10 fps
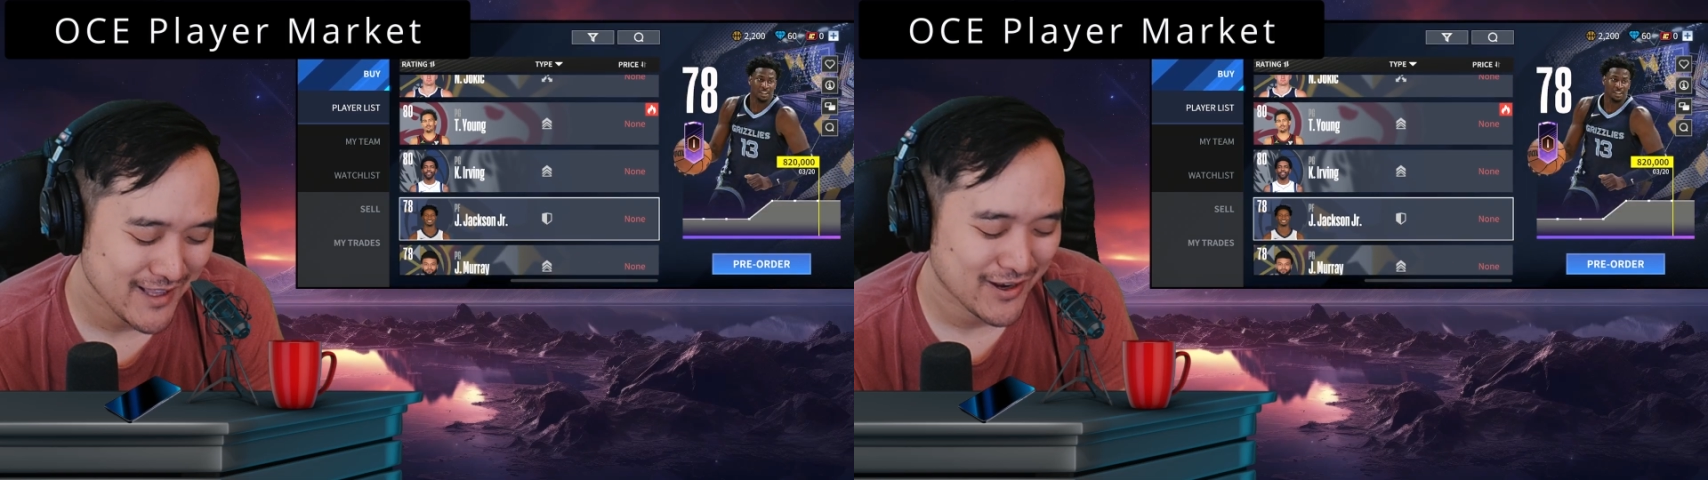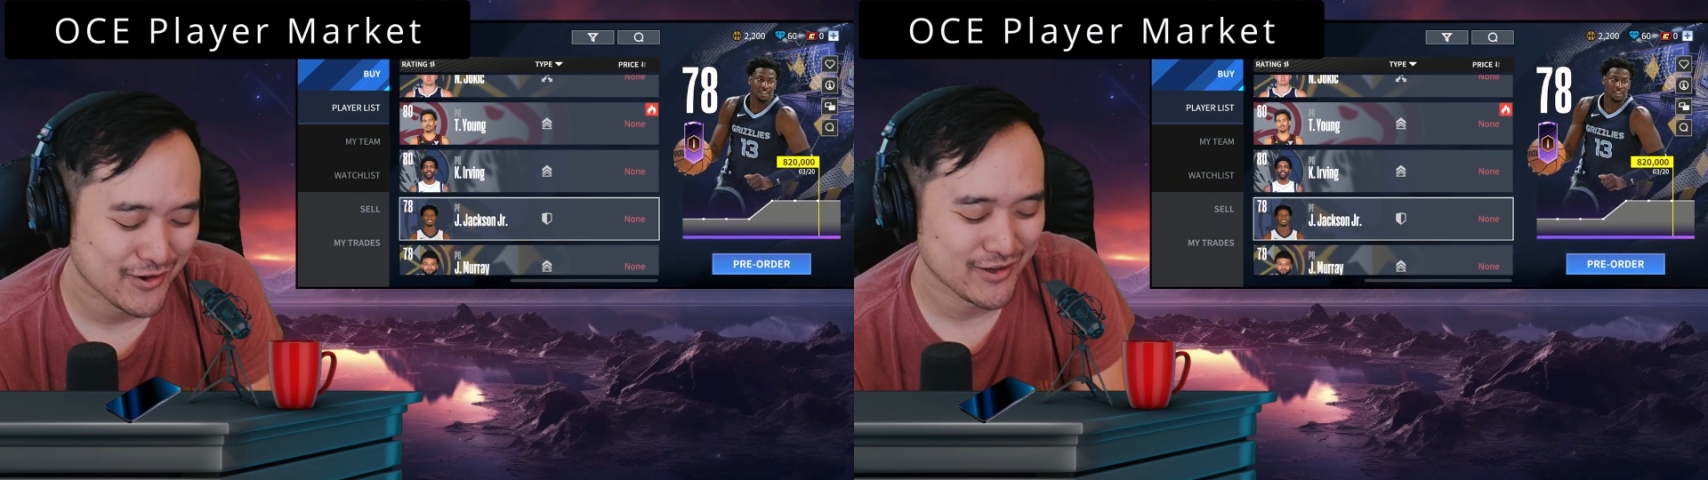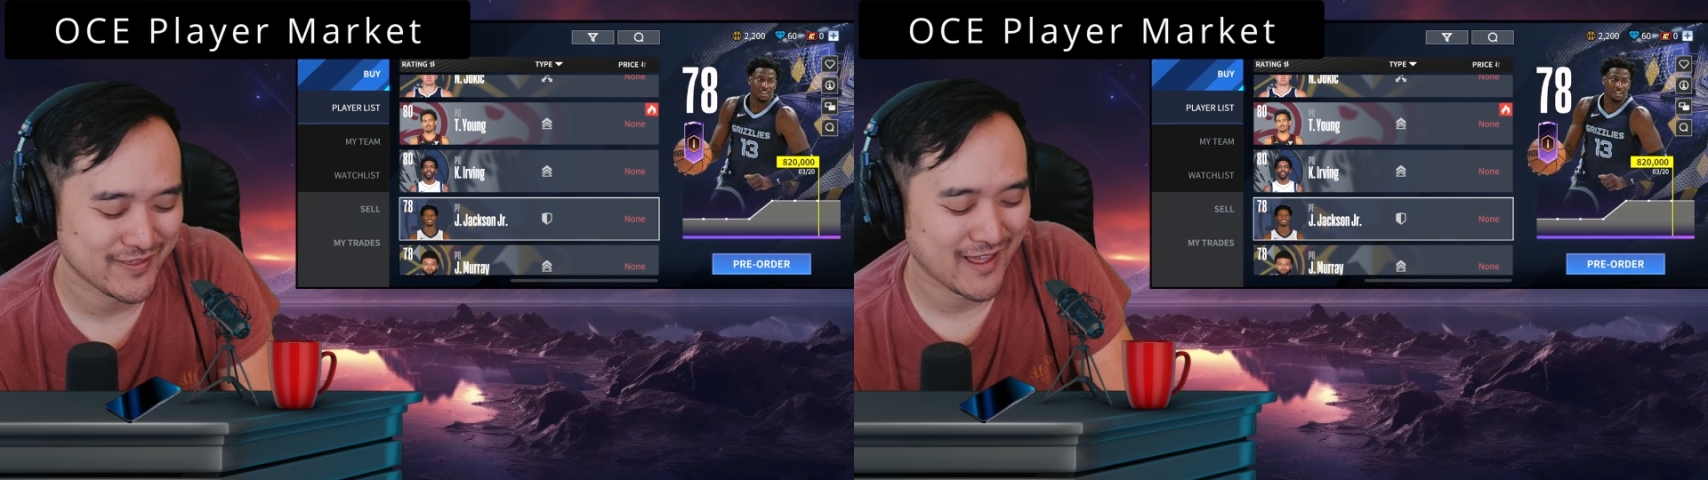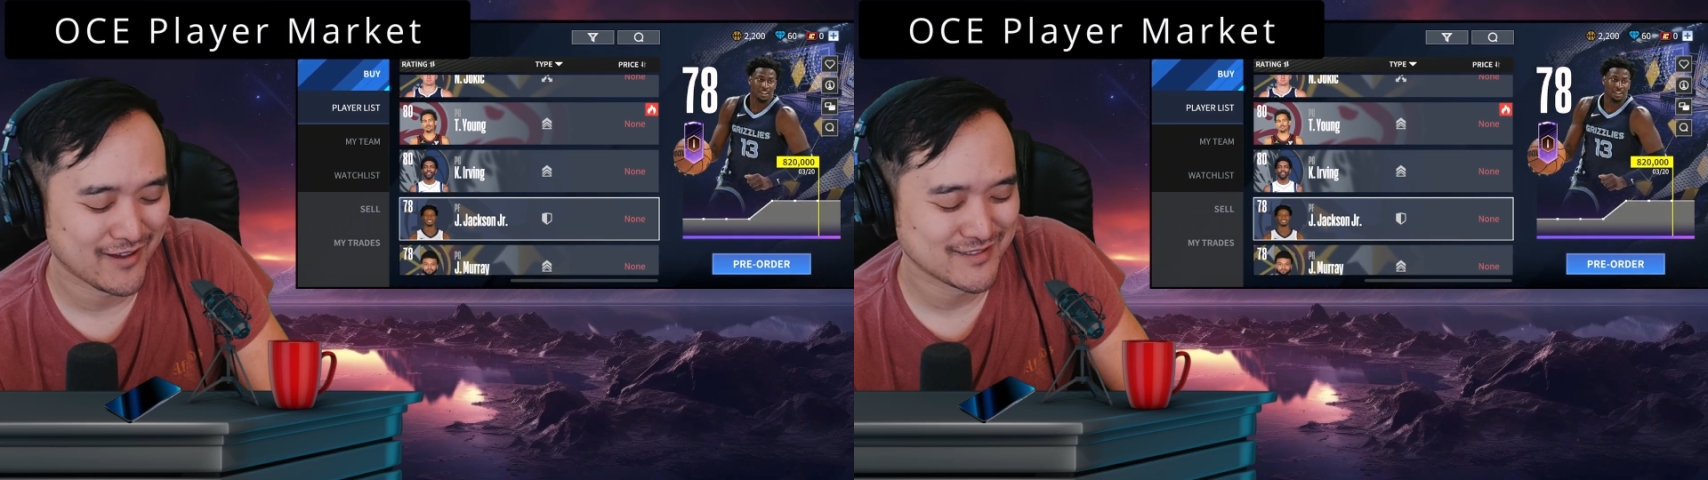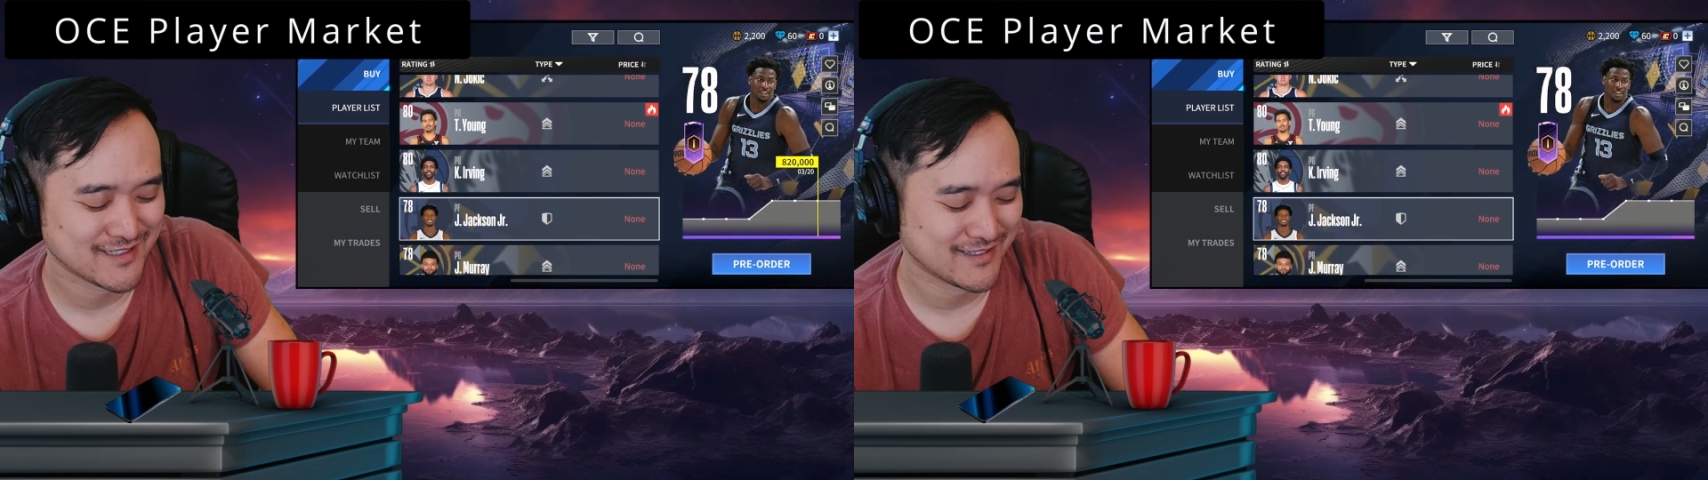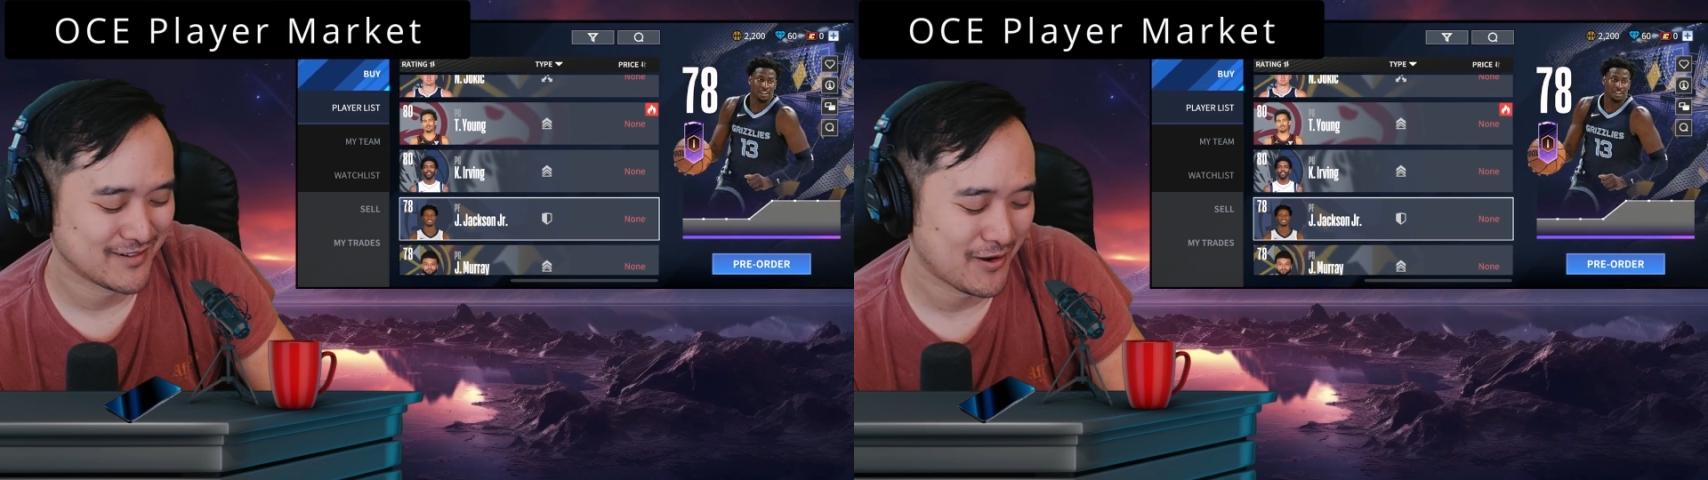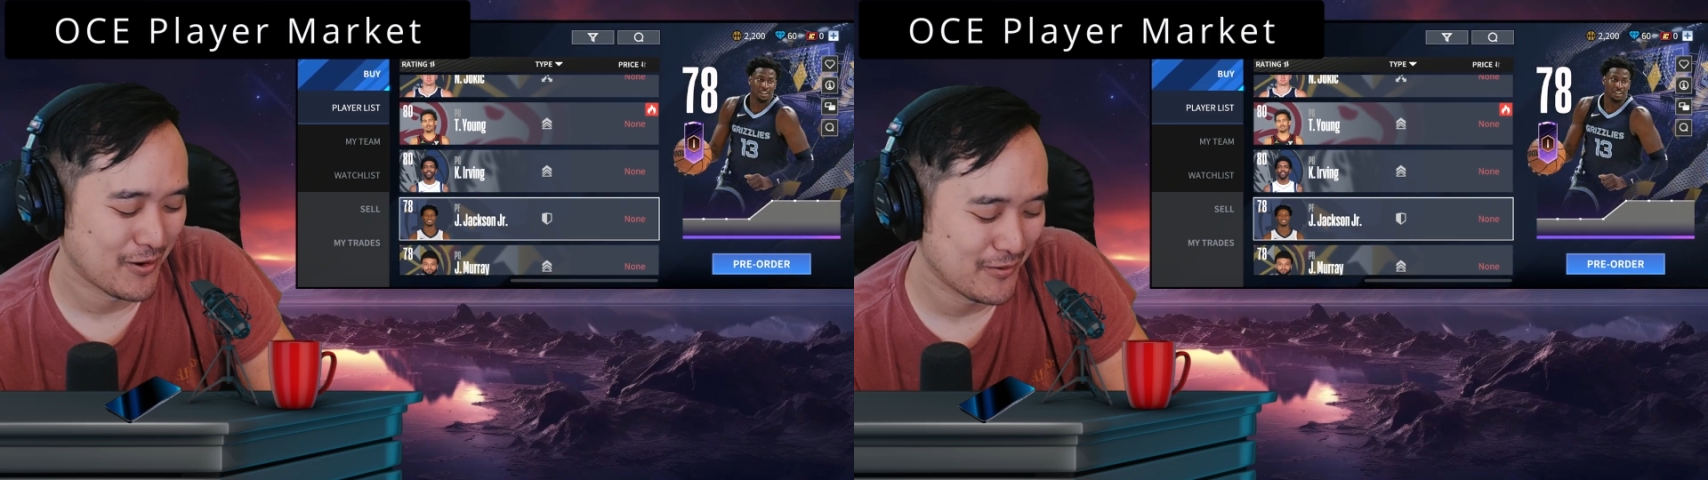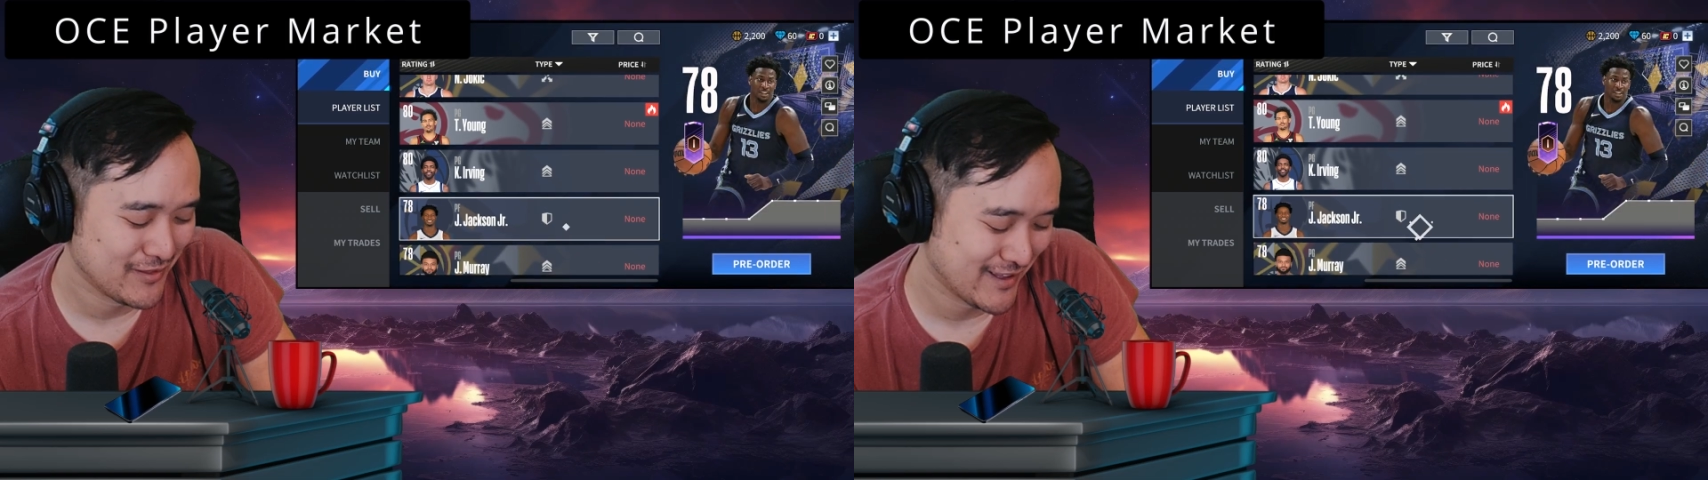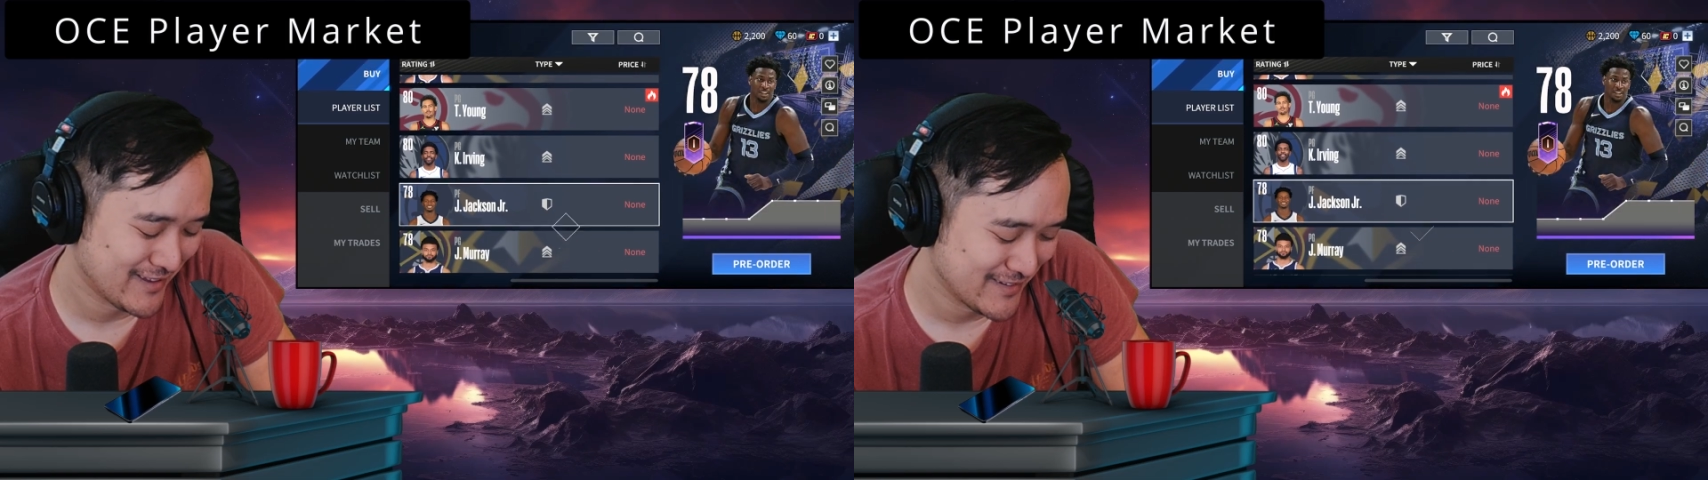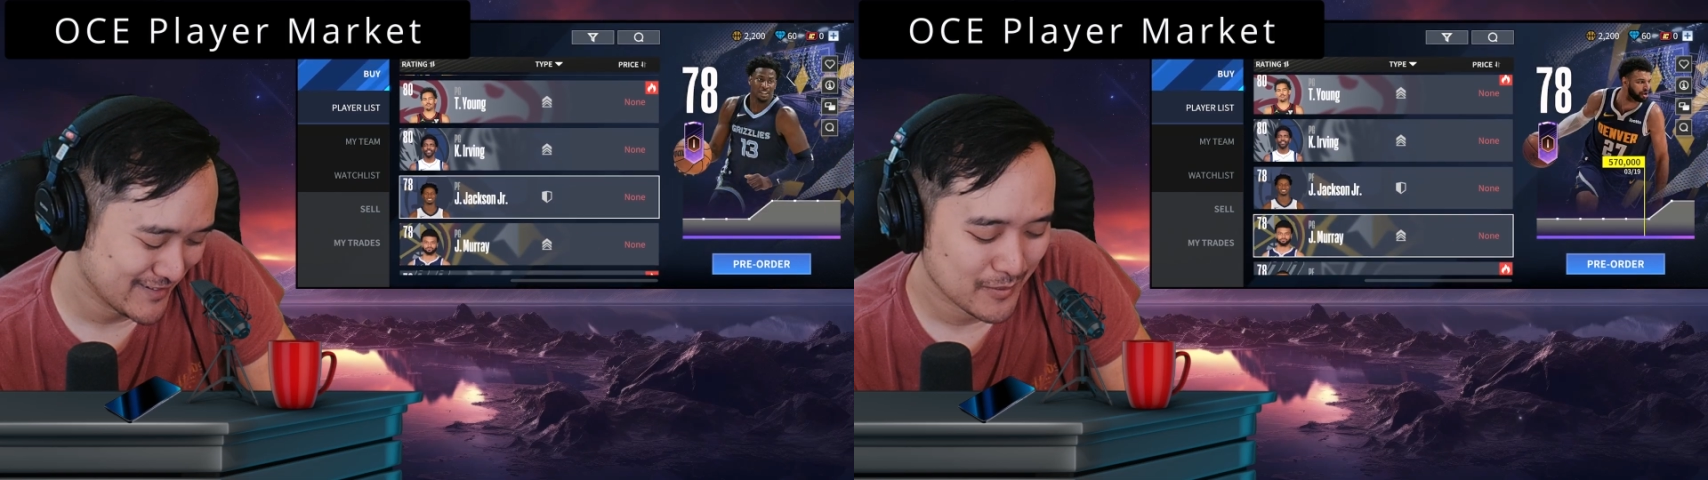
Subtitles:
800,000, holy.